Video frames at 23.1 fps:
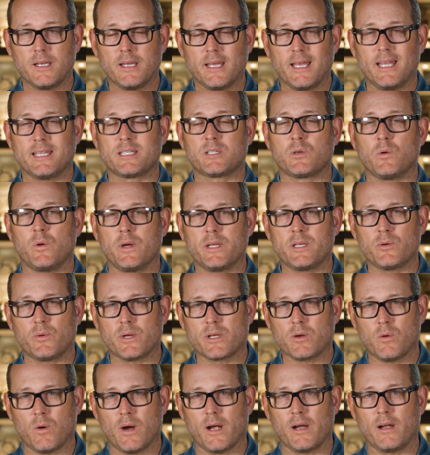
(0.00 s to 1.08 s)
it's going to
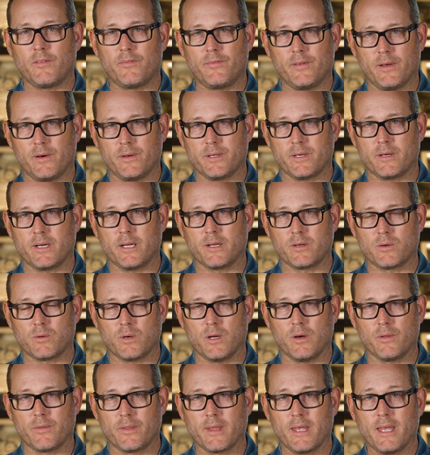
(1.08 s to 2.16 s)
require failure and
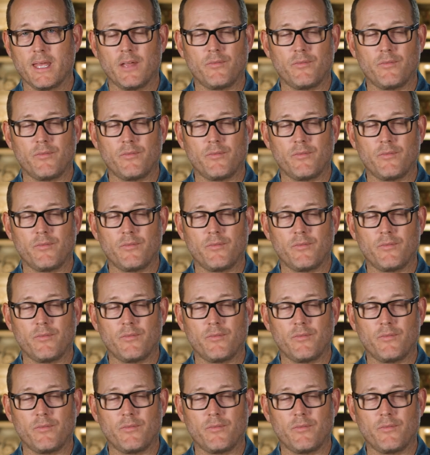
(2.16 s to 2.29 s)
growth.